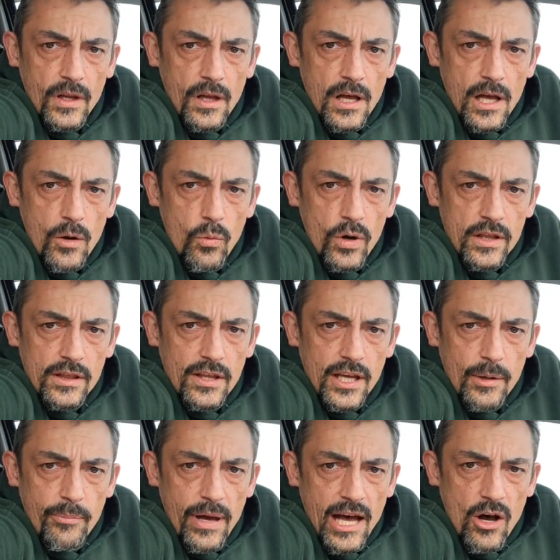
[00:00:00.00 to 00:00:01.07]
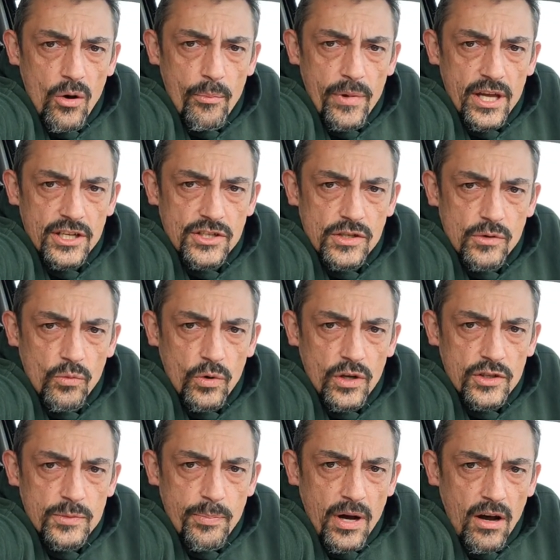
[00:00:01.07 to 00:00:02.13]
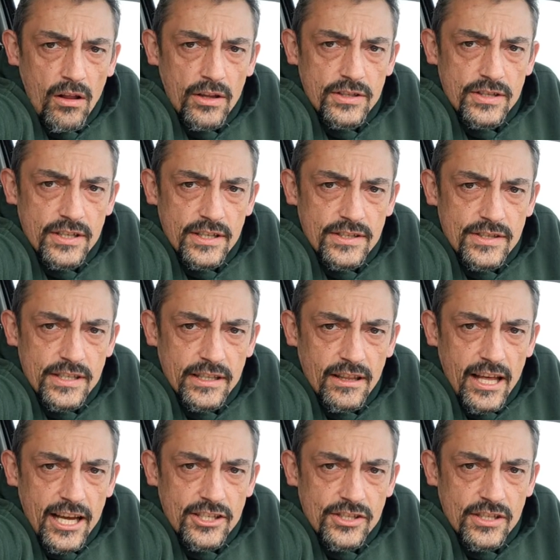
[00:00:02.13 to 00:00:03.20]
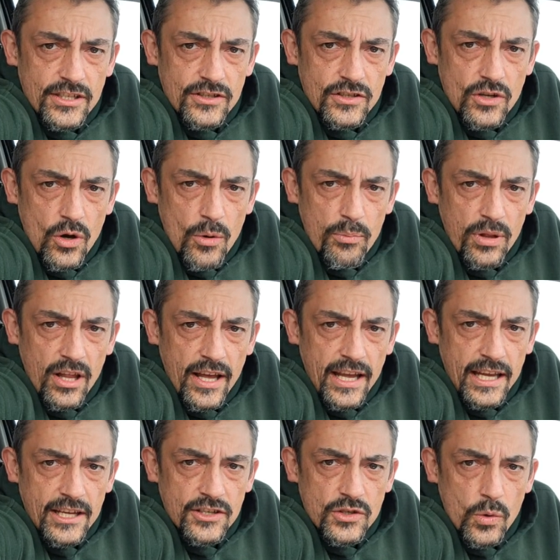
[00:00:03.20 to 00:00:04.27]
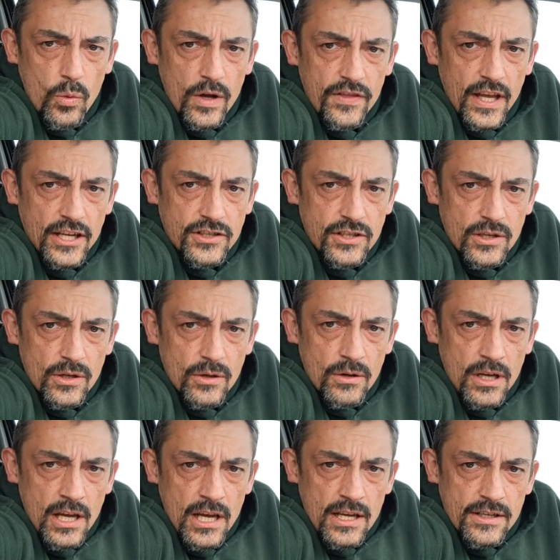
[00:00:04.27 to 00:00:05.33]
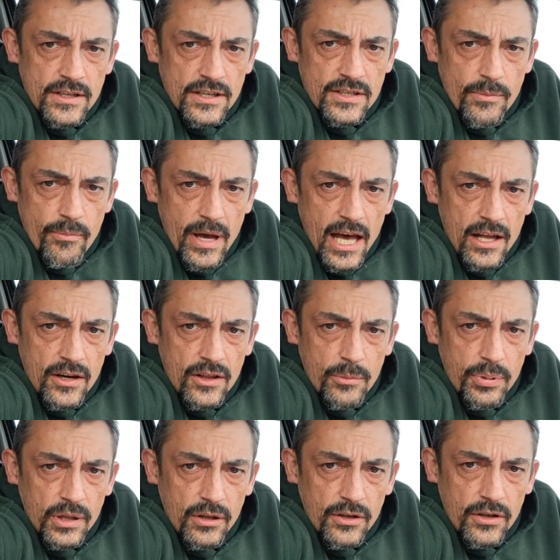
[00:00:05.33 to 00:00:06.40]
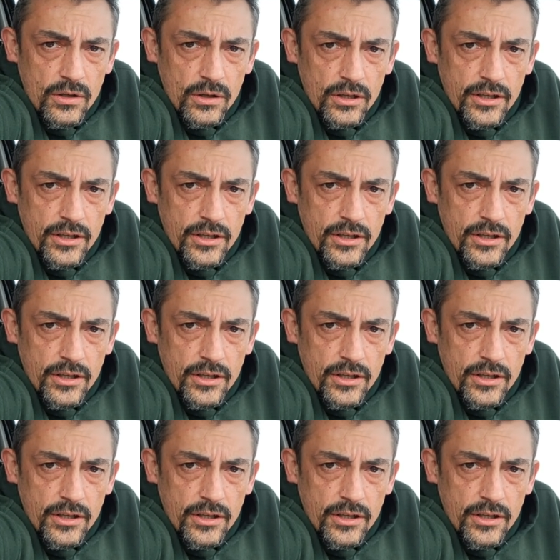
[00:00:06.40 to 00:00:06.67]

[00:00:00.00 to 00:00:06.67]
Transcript: One thing Powell mentioned was politics, elections don't play into what they do. Doesn't matter, the political